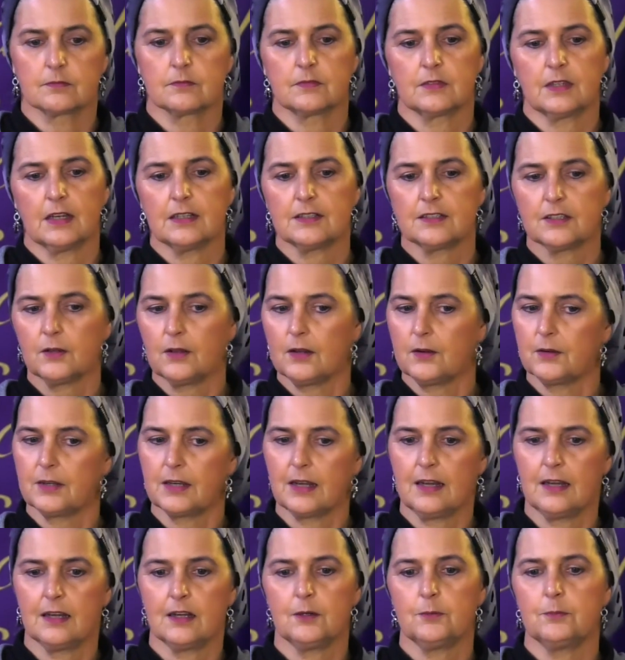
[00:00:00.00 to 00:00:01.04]
That's how it
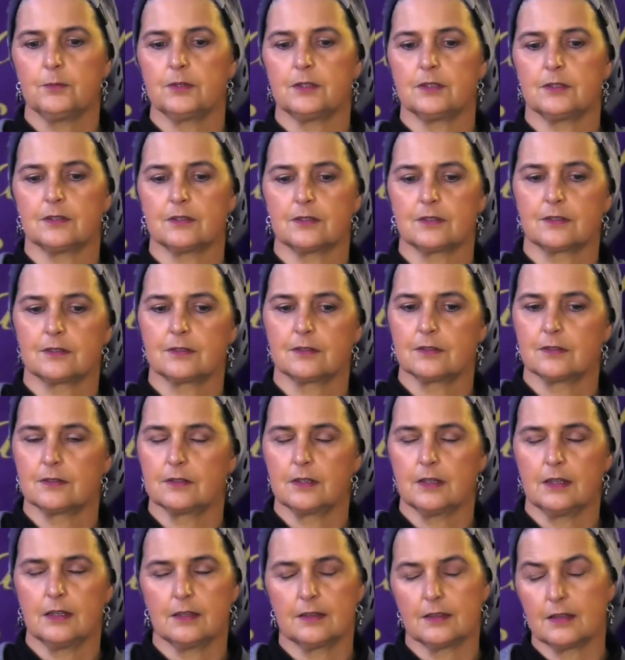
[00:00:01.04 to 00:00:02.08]
happens.
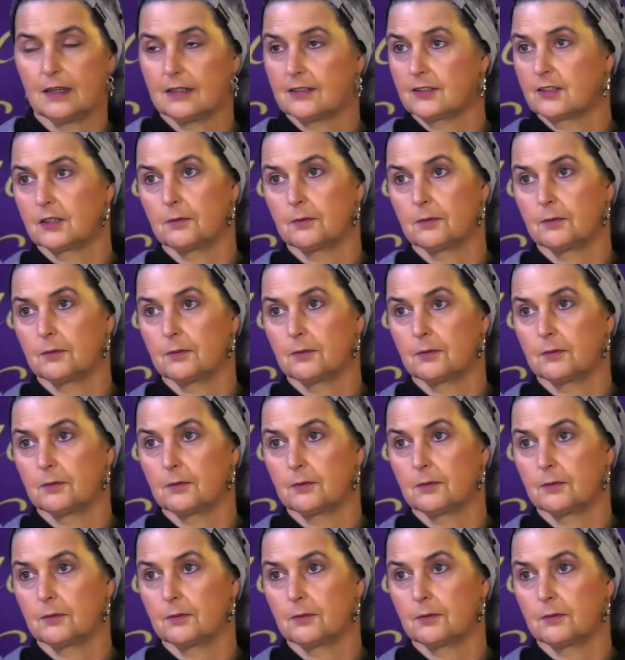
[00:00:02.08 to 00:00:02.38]
That's